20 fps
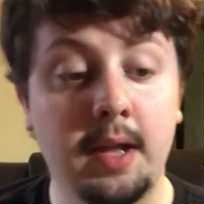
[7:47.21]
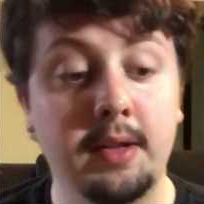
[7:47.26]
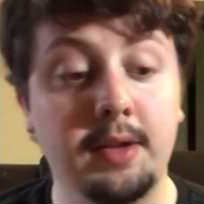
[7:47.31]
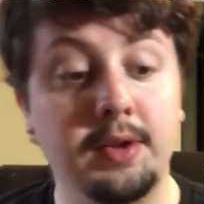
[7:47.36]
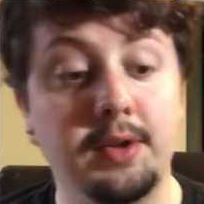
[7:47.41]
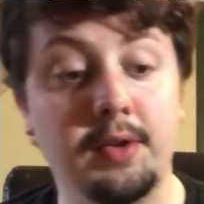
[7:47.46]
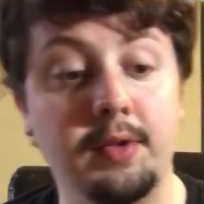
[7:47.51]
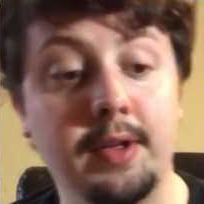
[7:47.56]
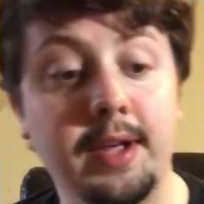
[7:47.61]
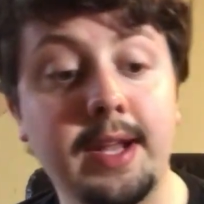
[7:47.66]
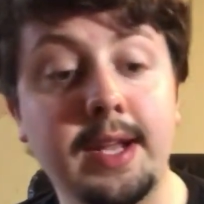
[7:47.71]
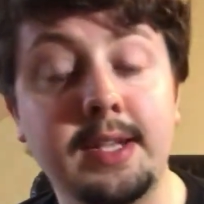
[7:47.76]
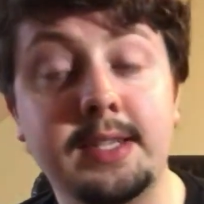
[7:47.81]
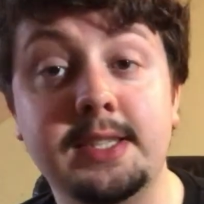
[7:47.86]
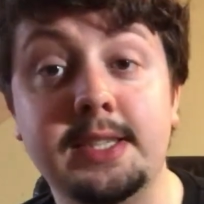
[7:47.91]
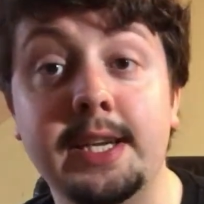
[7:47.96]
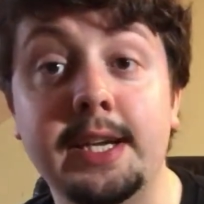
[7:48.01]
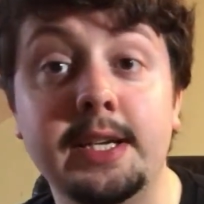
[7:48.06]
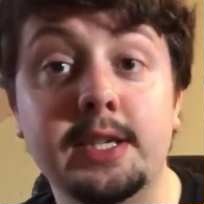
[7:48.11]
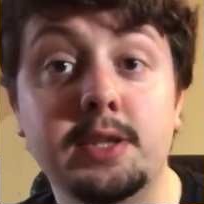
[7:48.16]
The deleted
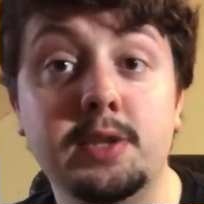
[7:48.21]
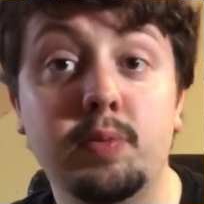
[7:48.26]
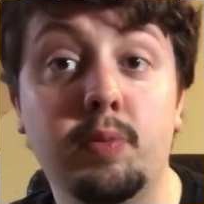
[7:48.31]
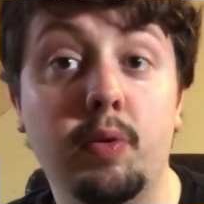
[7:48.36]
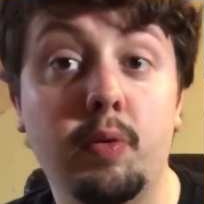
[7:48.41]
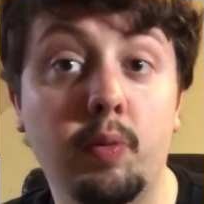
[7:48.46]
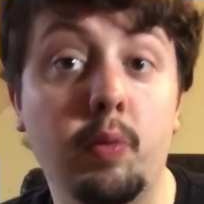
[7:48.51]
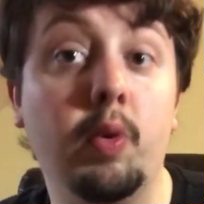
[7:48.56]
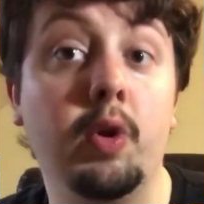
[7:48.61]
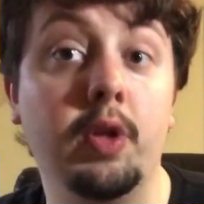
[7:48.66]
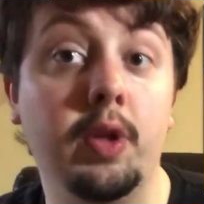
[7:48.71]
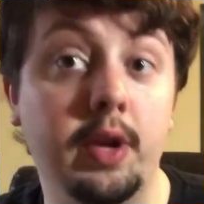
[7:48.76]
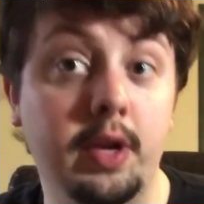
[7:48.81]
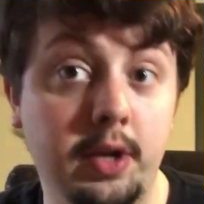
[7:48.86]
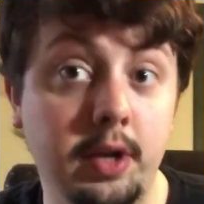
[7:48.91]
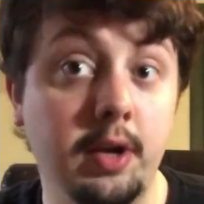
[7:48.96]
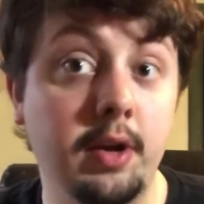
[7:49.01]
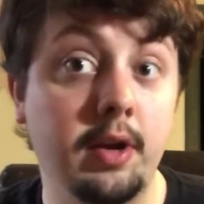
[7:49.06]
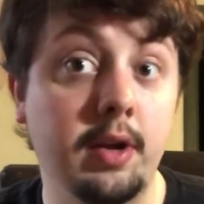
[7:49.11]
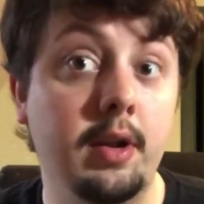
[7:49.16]
scenes were really
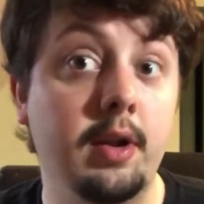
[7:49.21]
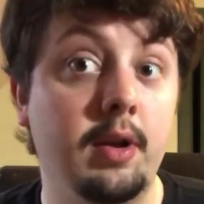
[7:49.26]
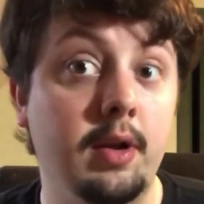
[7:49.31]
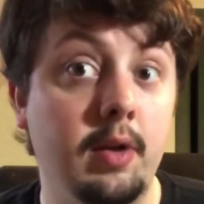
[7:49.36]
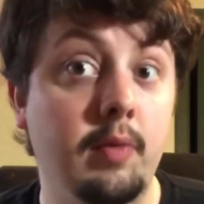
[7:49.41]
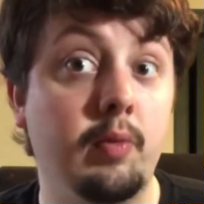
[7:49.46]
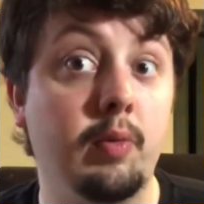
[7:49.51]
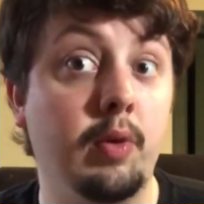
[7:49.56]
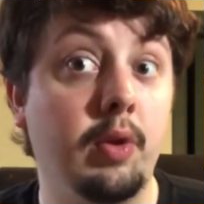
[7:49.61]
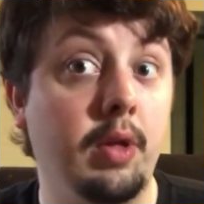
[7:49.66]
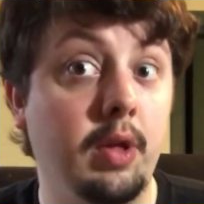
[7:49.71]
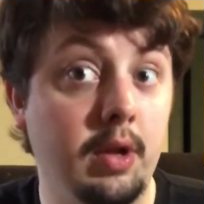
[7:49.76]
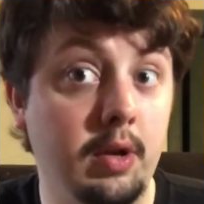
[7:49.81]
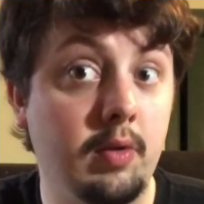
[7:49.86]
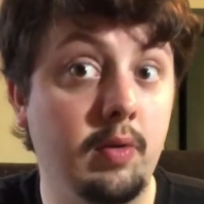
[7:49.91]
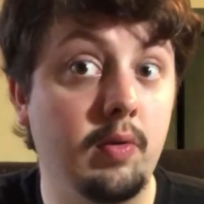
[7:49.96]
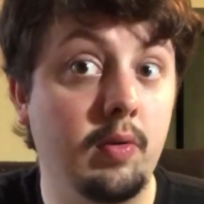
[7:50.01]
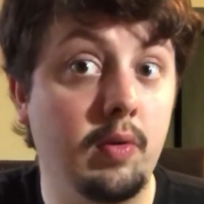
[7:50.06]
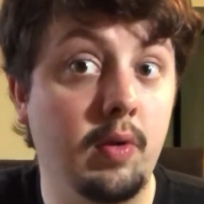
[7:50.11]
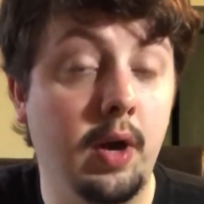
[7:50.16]
good, really
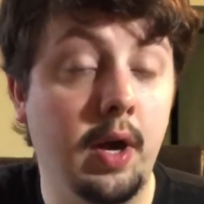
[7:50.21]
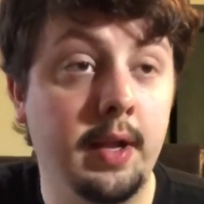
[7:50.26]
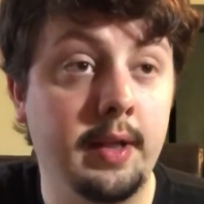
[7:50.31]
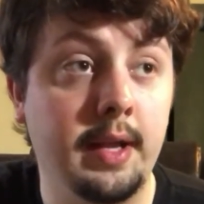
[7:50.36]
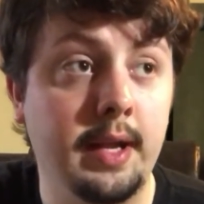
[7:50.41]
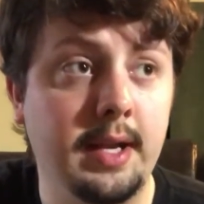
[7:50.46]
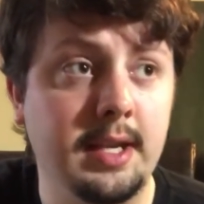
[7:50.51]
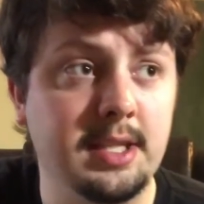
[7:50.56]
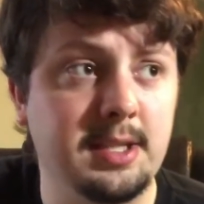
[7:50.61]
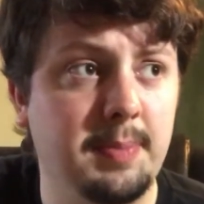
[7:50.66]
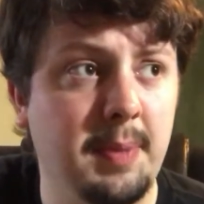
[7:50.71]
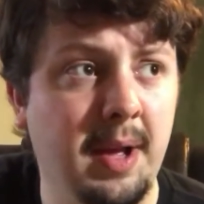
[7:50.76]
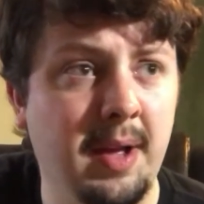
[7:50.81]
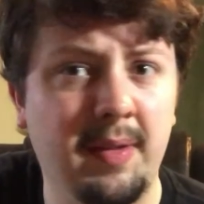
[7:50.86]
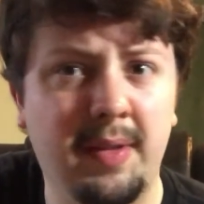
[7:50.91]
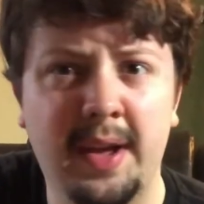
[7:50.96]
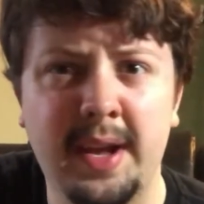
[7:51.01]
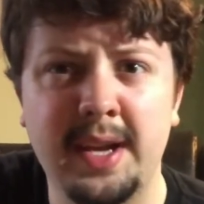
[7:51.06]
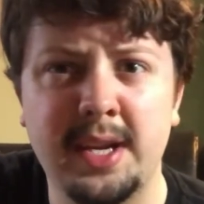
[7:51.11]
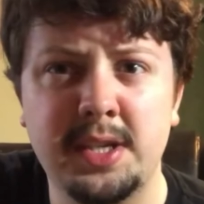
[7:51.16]
cool. I think it's
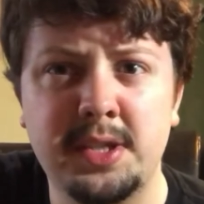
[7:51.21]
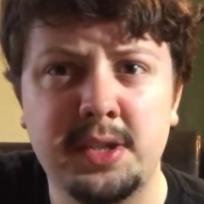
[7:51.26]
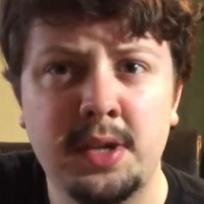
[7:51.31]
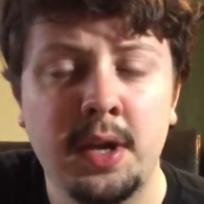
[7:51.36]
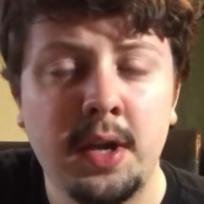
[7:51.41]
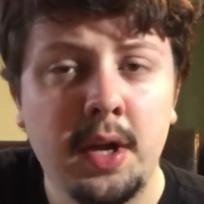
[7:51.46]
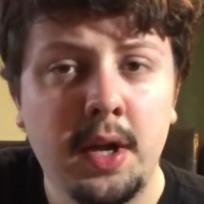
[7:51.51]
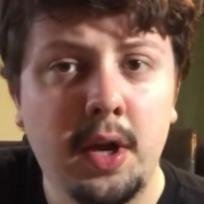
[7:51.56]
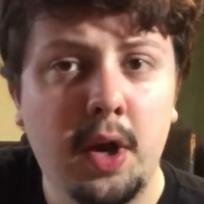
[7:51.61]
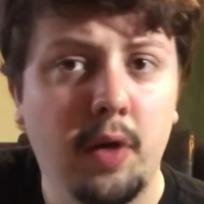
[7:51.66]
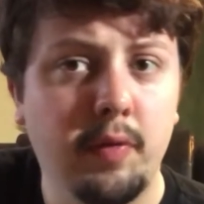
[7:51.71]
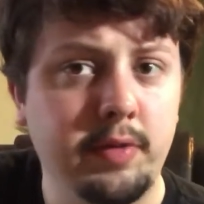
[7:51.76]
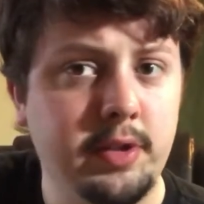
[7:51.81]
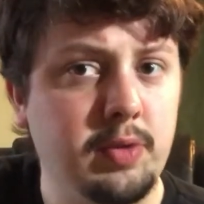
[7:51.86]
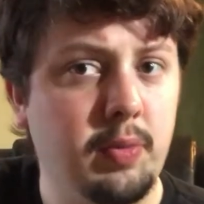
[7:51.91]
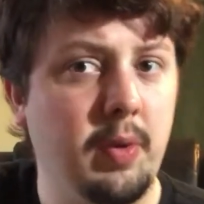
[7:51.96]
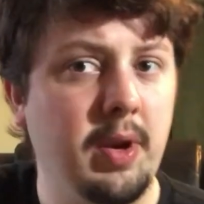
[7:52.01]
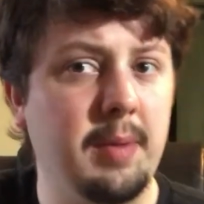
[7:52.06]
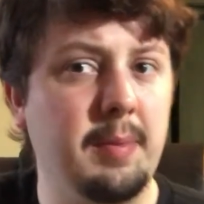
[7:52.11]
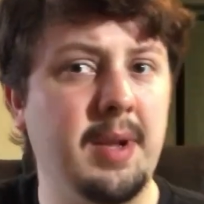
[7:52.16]
about like over
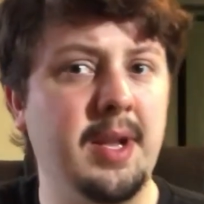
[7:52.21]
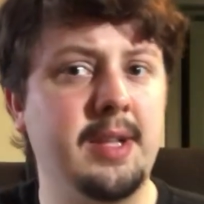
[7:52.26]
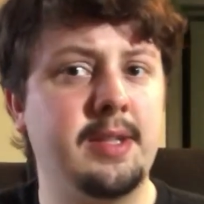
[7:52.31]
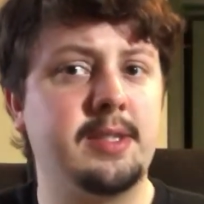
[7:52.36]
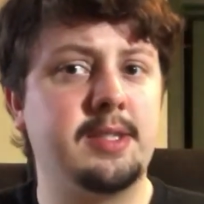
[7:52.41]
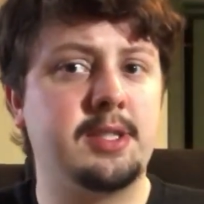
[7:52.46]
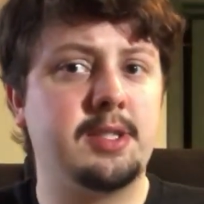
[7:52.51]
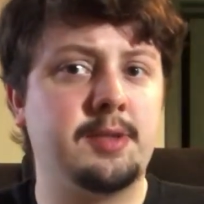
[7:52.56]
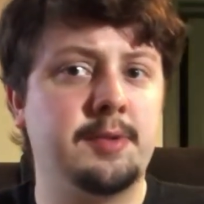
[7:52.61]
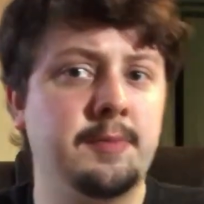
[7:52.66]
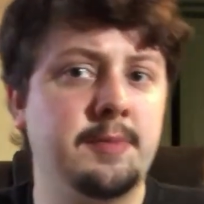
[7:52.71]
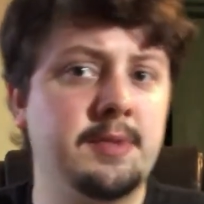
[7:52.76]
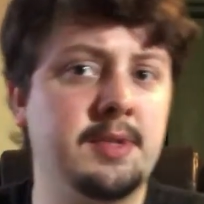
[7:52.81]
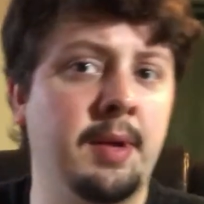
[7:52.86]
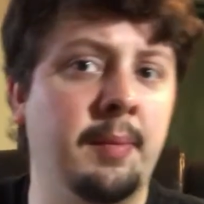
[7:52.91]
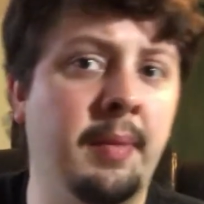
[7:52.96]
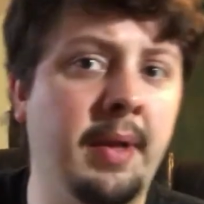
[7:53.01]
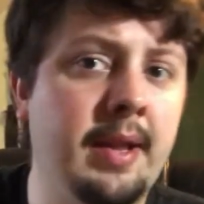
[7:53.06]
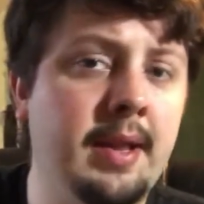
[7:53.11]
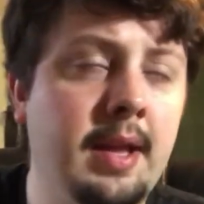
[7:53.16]
20 minutes,
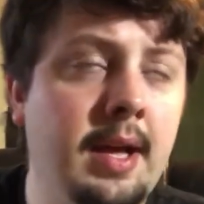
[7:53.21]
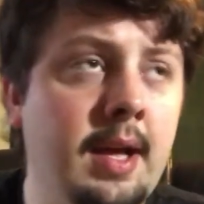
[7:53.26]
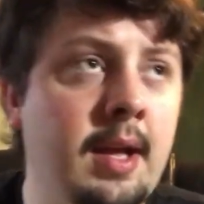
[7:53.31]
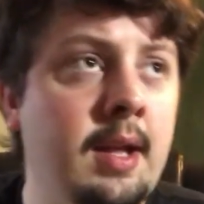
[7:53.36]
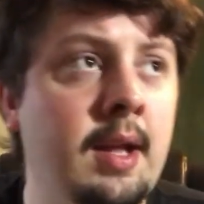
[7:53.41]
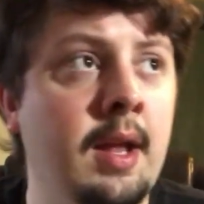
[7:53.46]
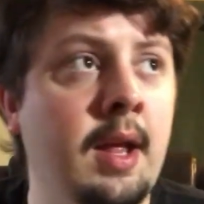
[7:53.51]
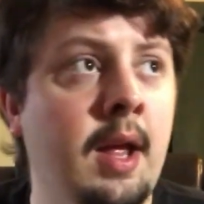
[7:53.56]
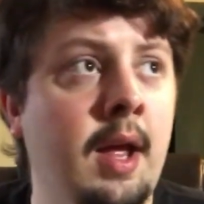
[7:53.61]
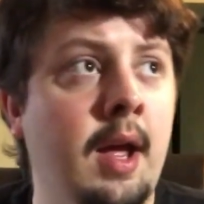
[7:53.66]
something like that.